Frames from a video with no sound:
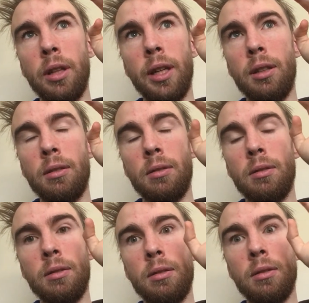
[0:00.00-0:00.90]
like
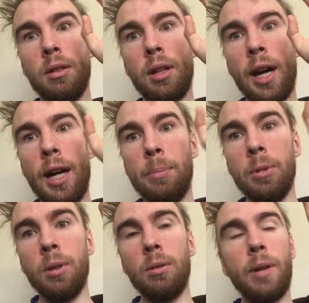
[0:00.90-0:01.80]

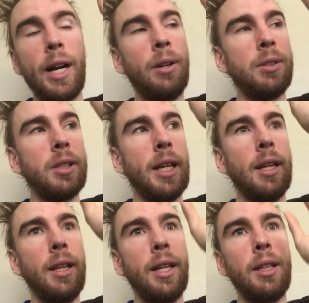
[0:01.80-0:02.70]
hyper aroused
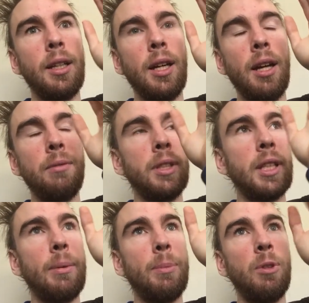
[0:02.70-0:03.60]
that like every
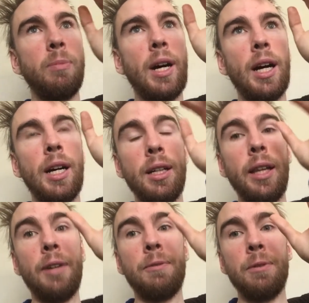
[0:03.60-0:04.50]
time I move my eye, it
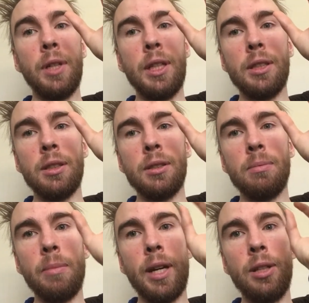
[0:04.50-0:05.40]
like freaks
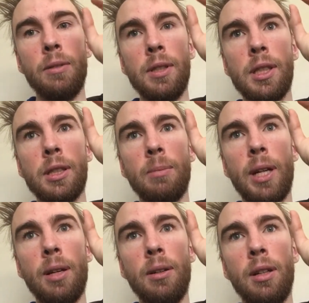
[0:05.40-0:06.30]
my nervous system
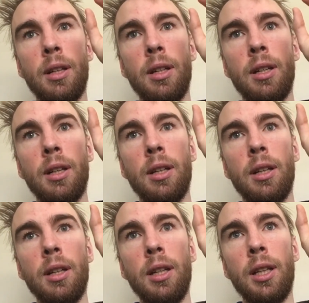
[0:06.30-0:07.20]
out,
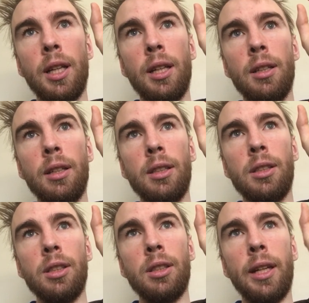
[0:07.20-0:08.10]
and then it,
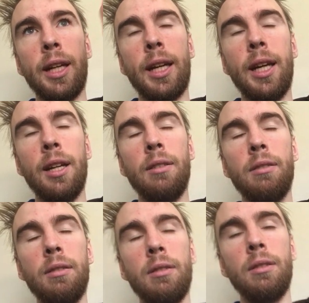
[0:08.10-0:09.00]
it's just like I can't
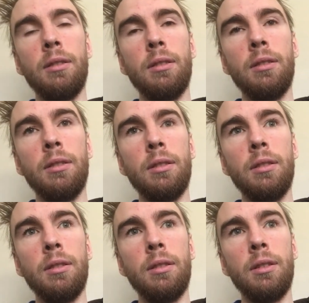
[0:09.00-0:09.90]

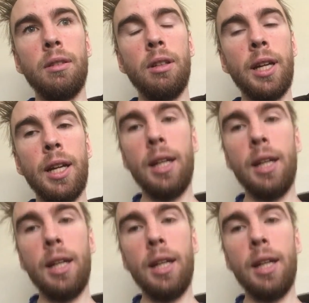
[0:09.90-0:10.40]
look at